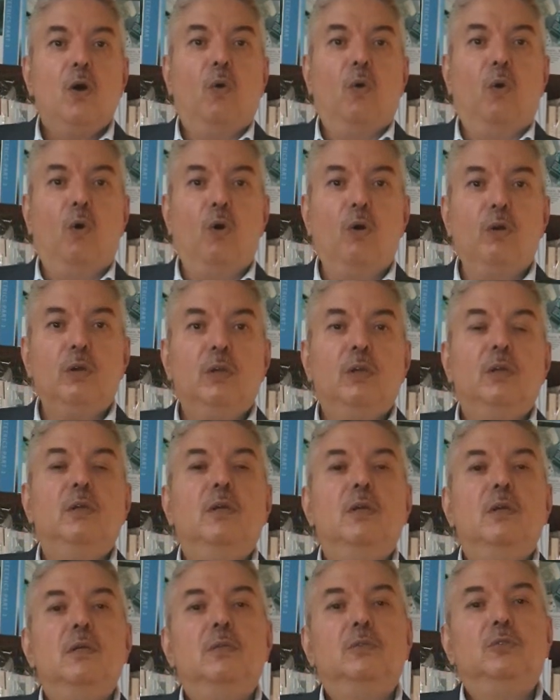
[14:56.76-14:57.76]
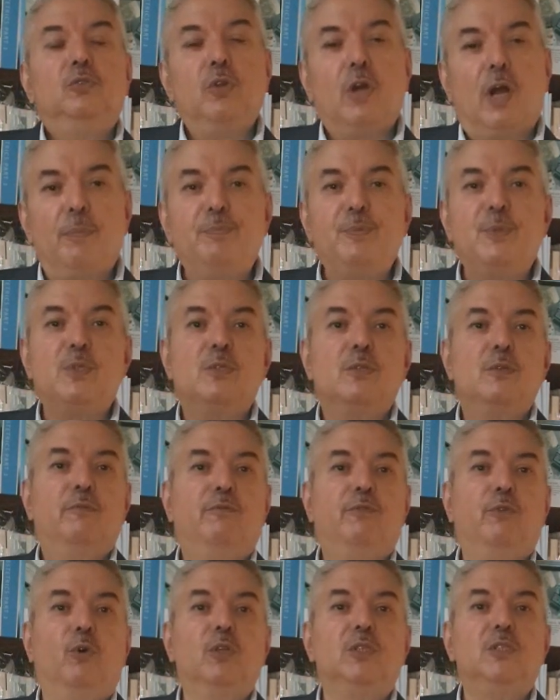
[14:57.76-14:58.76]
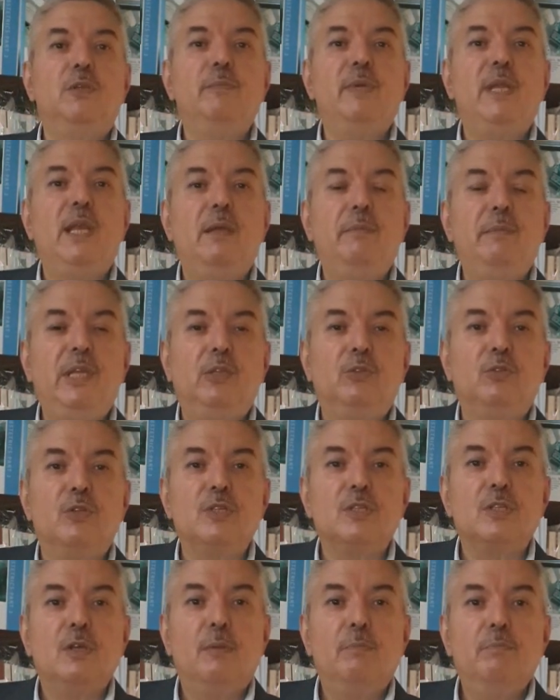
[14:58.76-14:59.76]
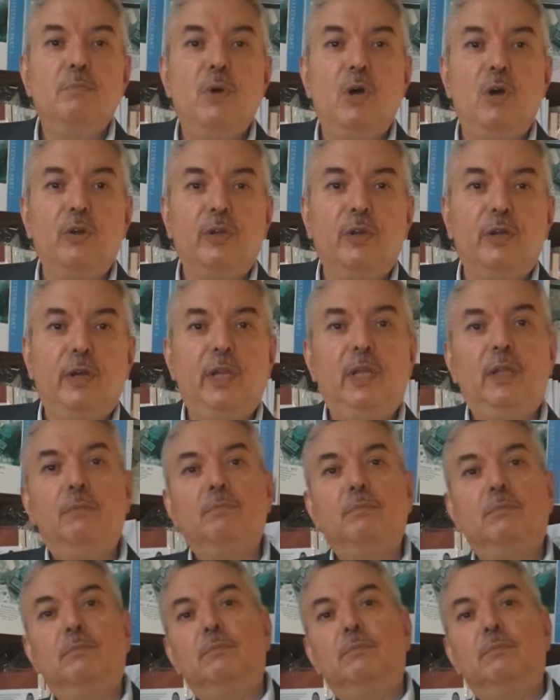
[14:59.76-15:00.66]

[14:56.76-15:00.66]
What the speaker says: or drops 40 millimeters mercury